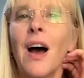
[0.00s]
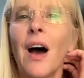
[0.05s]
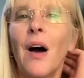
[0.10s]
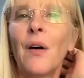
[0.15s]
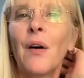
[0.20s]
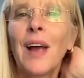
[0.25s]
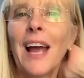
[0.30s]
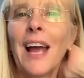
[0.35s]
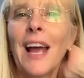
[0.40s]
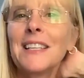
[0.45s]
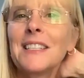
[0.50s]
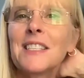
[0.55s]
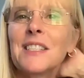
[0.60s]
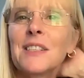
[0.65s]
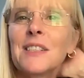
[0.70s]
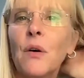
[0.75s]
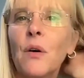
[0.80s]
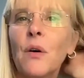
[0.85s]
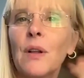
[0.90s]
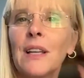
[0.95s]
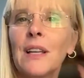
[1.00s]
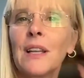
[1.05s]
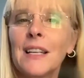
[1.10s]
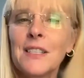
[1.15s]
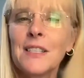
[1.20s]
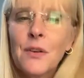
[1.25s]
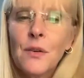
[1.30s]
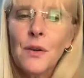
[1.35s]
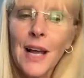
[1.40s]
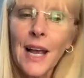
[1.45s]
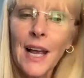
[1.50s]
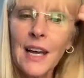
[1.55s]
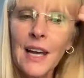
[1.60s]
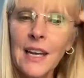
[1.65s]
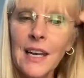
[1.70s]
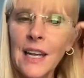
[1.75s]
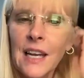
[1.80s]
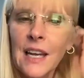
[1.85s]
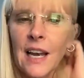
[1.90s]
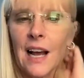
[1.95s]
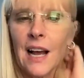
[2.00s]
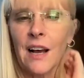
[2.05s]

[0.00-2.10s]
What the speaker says: Okay, so let's go ahead and